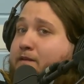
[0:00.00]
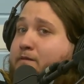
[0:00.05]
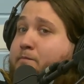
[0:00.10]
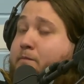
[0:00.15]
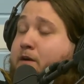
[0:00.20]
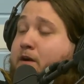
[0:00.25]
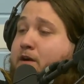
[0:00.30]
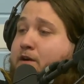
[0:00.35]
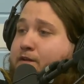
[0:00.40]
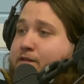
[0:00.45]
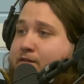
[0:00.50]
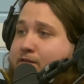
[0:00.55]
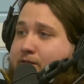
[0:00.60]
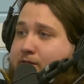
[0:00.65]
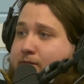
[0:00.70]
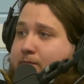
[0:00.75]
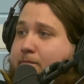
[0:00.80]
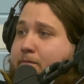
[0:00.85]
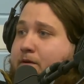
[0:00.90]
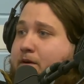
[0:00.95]

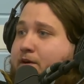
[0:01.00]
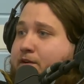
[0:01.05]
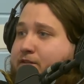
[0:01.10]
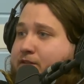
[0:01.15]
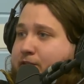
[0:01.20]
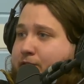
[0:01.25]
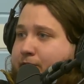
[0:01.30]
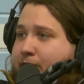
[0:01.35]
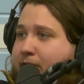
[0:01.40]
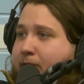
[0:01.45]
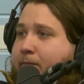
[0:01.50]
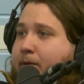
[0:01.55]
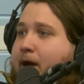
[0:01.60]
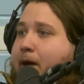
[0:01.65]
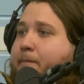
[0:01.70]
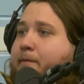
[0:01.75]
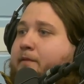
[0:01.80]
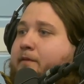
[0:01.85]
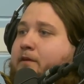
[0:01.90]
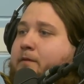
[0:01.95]
birds. Birds oh. are really
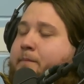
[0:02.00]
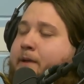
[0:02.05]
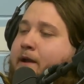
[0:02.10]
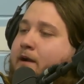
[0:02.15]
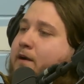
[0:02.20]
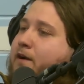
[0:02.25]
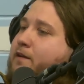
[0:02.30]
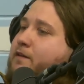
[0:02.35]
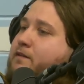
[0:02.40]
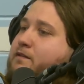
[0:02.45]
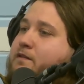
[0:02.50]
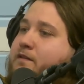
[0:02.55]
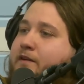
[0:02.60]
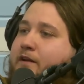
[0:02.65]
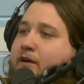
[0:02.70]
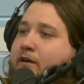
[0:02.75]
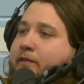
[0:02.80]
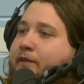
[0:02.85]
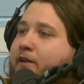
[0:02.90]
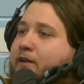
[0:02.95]
popular. Parrots, you
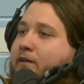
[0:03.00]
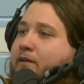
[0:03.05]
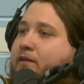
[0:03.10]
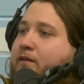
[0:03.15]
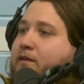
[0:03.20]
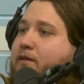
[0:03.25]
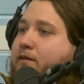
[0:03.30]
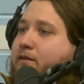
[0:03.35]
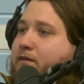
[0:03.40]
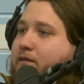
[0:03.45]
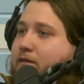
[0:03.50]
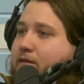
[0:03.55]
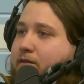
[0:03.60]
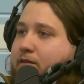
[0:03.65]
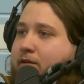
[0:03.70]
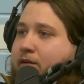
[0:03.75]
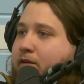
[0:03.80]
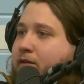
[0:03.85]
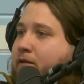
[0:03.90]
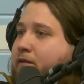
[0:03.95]
know, little
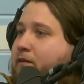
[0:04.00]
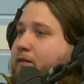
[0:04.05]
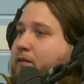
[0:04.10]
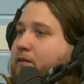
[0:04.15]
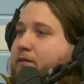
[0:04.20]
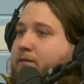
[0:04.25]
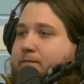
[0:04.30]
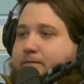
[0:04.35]
little